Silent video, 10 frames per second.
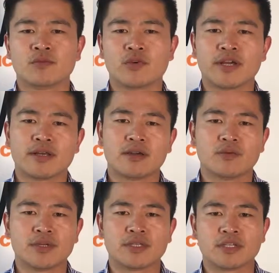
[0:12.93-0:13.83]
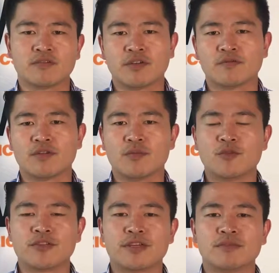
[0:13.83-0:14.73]
Right now, we're serving for
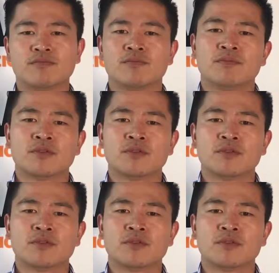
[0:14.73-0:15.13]
more than